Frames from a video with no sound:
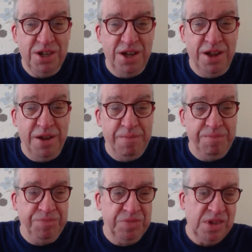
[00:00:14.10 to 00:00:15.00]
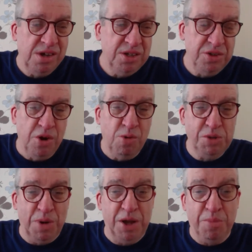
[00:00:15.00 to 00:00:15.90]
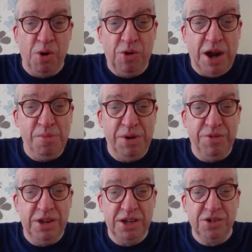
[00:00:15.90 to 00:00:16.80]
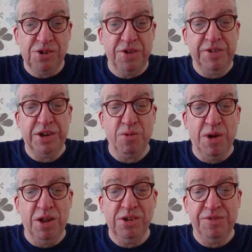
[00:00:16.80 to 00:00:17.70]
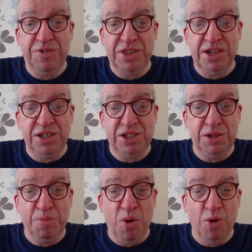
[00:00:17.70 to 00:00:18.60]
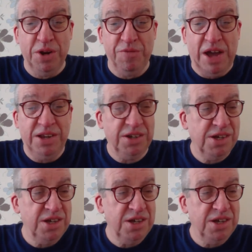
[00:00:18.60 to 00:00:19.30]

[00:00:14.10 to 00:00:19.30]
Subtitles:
Don't always buy a program, but if I look at it, I will, and if I think it's an important event.